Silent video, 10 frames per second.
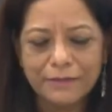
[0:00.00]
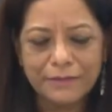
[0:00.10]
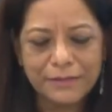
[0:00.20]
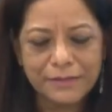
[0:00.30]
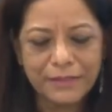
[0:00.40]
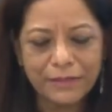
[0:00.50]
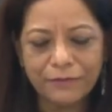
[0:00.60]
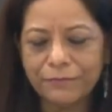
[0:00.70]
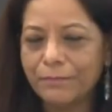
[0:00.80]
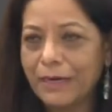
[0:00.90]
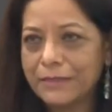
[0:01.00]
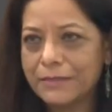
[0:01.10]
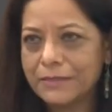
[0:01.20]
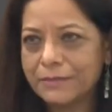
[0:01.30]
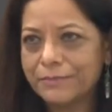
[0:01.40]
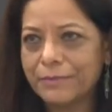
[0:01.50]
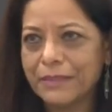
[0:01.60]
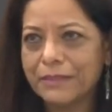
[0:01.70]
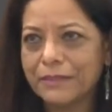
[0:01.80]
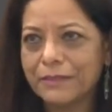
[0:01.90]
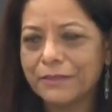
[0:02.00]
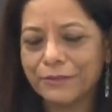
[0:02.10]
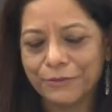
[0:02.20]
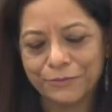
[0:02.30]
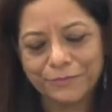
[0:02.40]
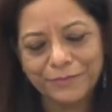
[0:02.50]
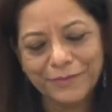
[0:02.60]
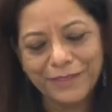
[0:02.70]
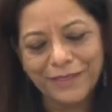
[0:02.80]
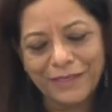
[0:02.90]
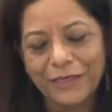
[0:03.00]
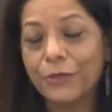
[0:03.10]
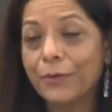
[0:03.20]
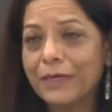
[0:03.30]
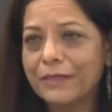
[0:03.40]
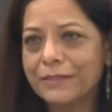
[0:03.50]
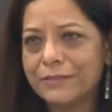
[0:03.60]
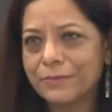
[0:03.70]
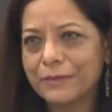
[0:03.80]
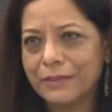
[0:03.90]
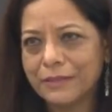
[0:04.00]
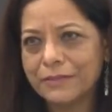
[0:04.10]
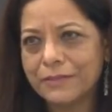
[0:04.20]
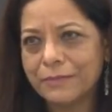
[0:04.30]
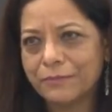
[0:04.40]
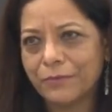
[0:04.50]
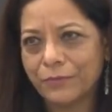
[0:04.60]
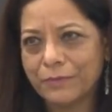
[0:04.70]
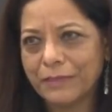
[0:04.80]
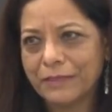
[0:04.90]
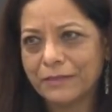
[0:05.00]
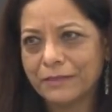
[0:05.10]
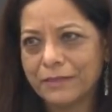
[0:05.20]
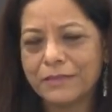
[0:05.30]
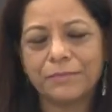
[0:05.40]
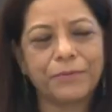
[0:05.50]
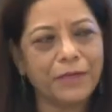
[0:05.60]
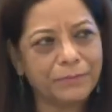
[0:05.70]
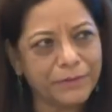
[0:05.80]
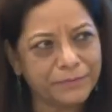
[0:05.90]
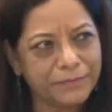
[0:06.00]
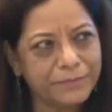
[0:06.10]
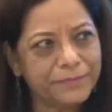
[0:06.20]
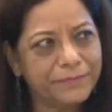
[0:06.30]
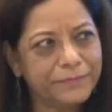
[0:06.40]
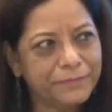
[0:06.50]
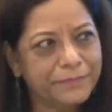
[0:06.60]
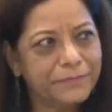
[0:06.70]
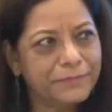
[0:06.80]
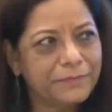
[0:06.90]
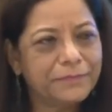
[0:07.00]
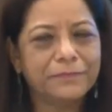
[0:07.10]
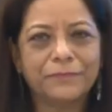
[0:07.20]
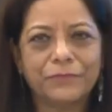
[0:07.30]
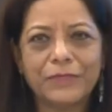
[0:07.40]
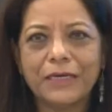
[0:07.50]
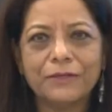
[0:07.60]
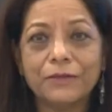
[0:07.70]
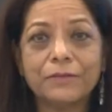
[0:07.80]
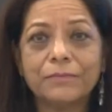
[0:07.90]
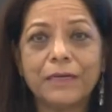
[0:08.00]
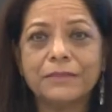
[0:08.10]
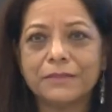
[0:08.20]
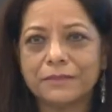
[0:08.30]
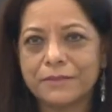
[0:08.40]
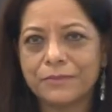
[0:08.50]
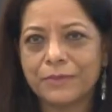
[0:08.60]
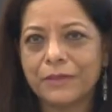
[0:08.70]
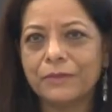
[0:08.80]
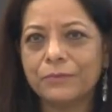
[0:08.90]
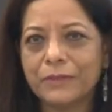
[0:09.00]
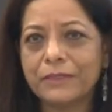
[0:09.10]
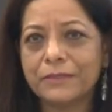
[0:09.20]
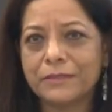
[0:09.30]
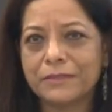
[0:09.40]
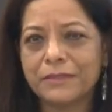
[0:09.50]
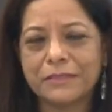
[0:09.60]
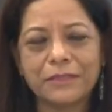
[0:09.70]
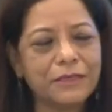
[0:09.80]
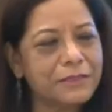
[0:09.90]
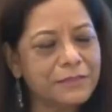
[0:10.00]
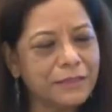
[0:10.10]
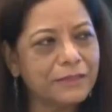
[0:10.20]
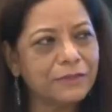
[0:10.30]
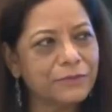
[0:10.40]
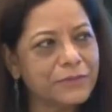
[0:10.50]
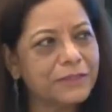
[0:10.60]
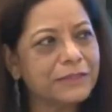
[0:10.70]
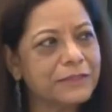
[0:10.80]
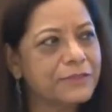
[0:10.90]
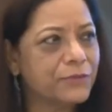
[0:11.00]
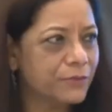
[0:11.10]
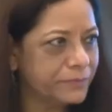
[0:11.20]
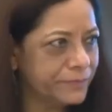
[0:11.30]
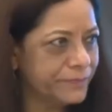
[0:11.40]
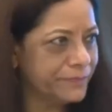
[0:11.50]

This thing of martyrdom being, equated with leadership for women is a problem. We are not martyrs. We're all winners. There's not a single loser in this room.